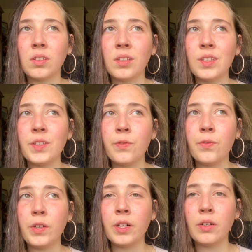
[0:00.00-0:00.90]
this
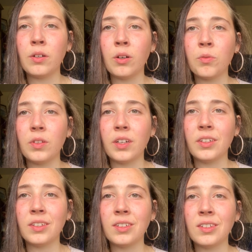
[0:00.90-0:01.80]
fear of dying